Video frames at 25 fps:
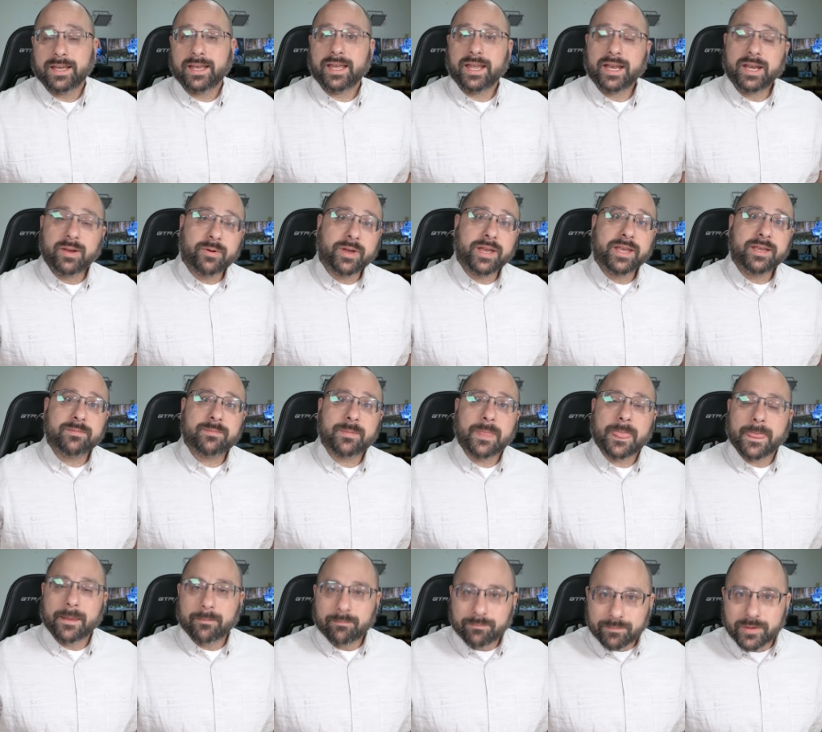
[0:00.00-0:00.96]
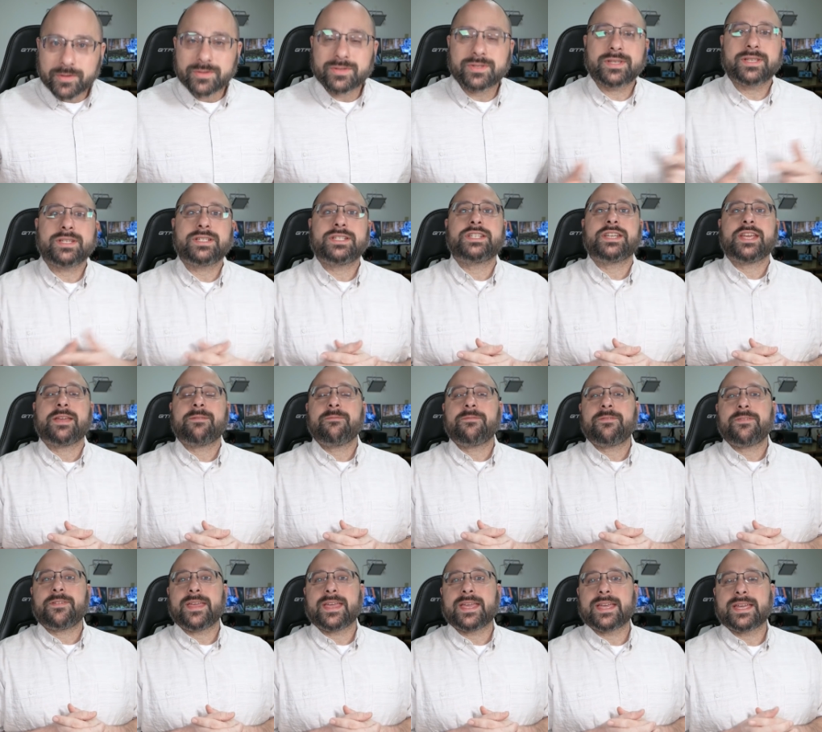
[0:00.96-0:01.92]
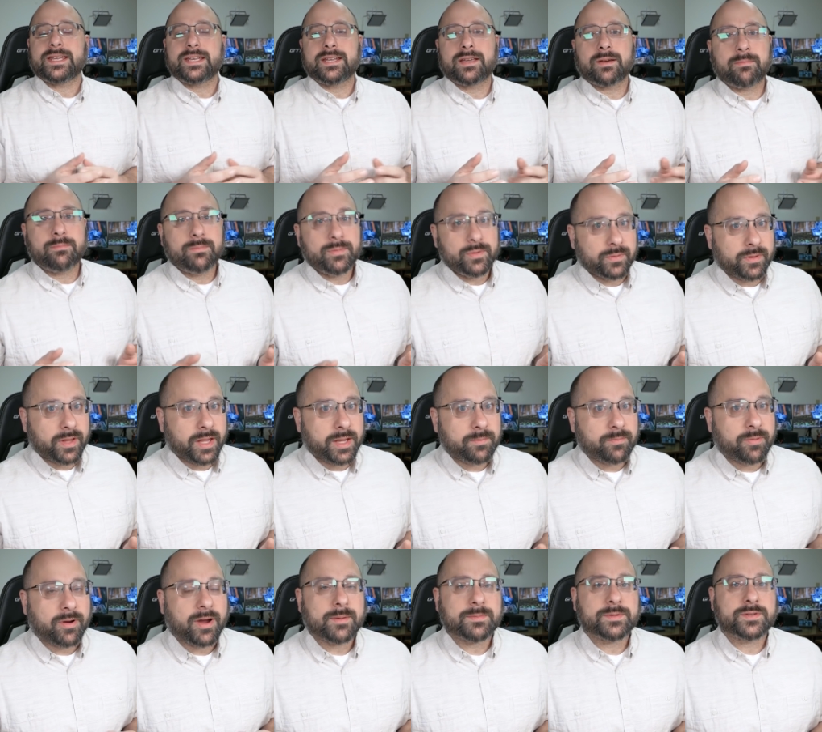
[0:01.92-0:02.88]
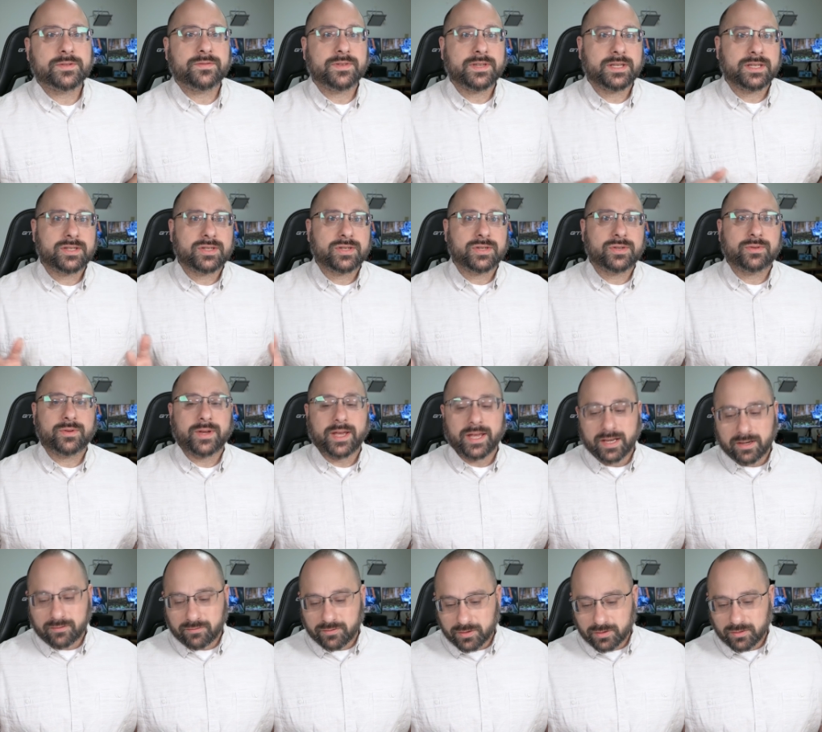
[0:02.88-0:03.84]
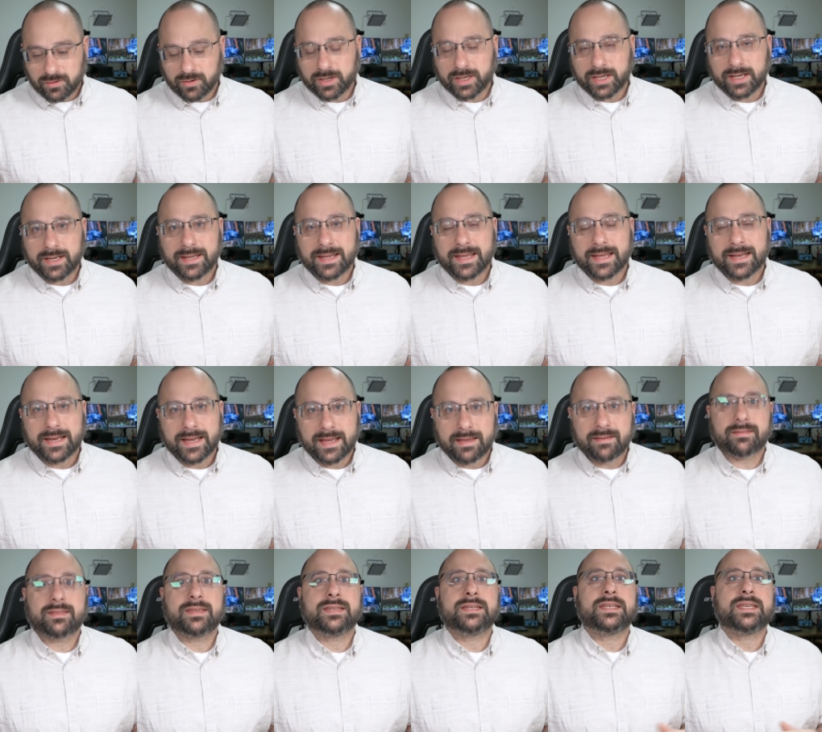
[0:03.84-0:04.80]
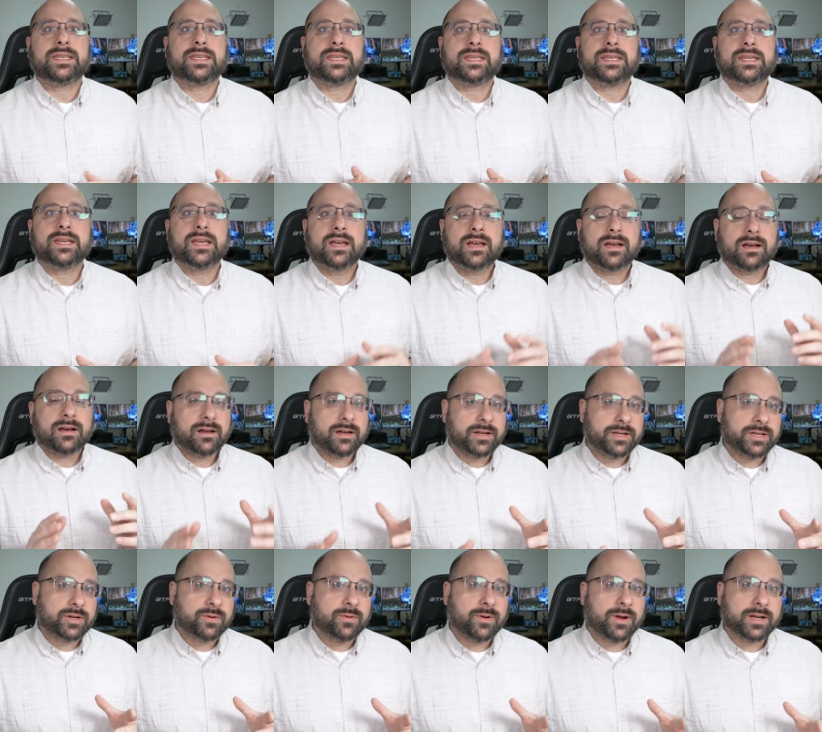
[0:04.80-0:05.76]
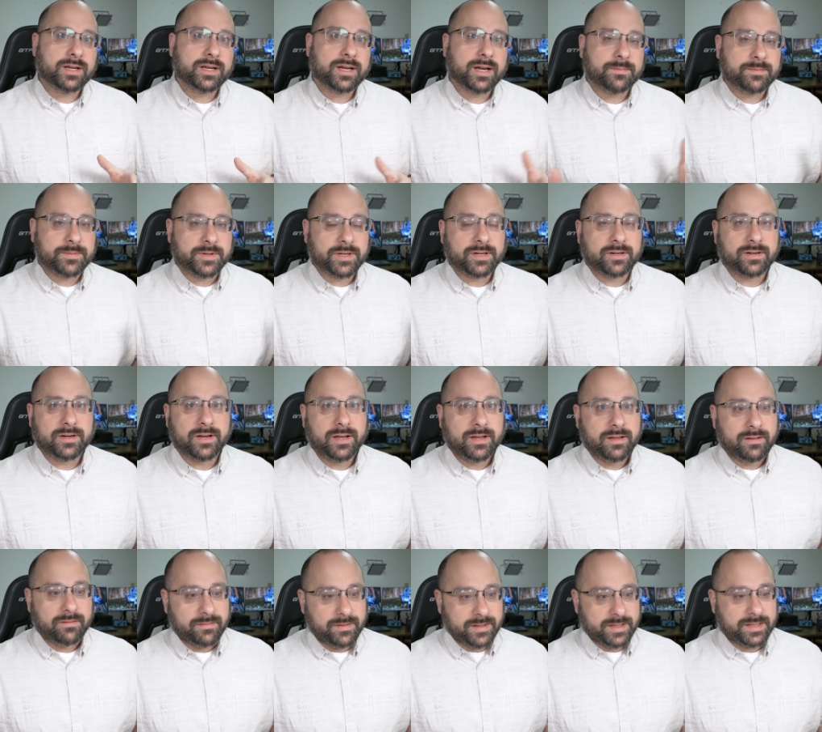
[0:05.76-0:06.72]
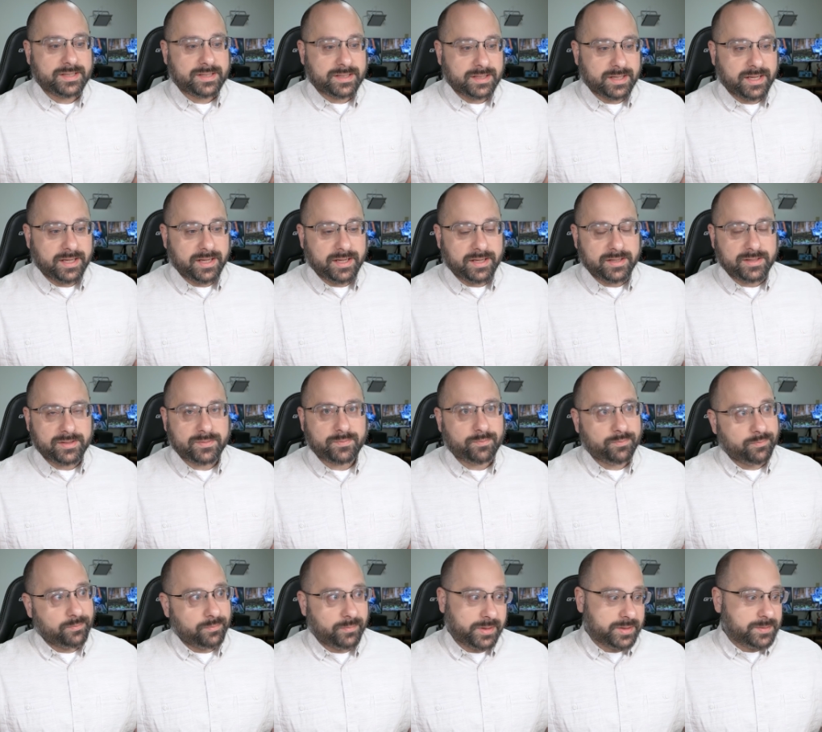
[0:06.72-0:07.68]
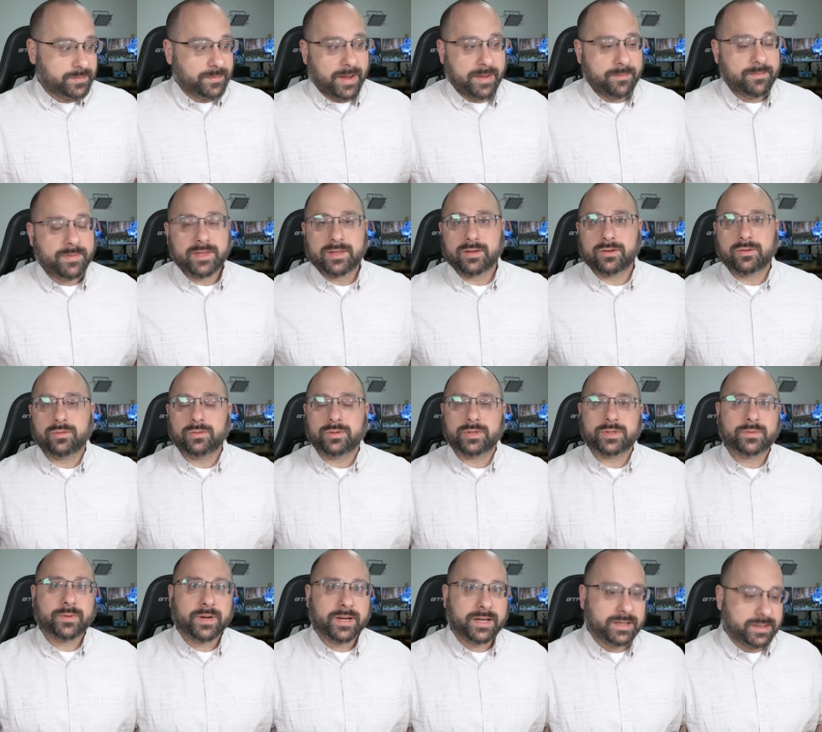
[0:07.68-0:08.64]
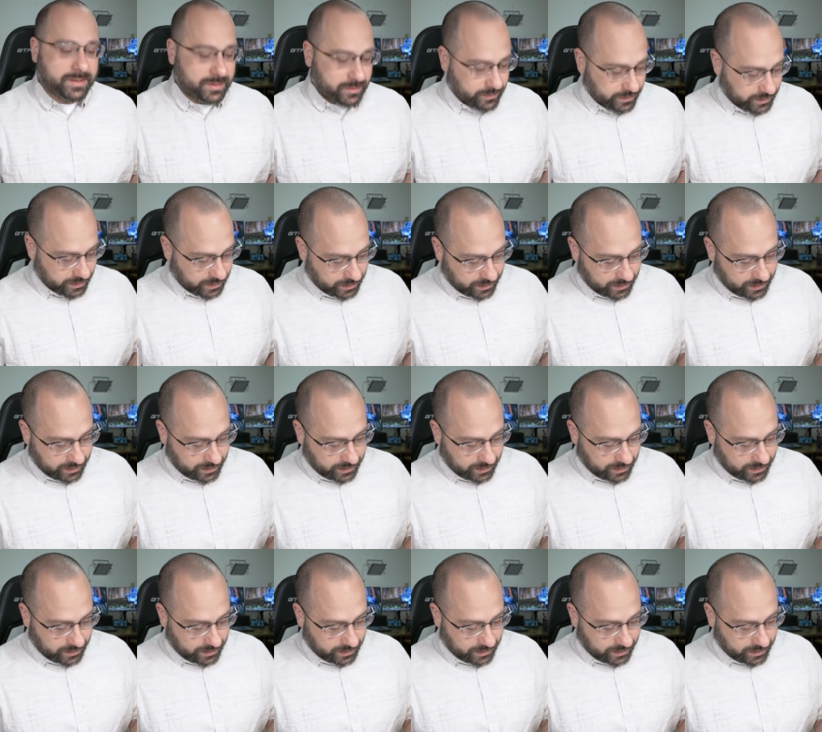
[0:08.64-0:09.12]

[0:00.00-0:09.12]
Anyway, those are the Gem Fan Moonlight Props V2, and if you're looking to get LED on your quadcopter, this is this might be the coolest way to do it.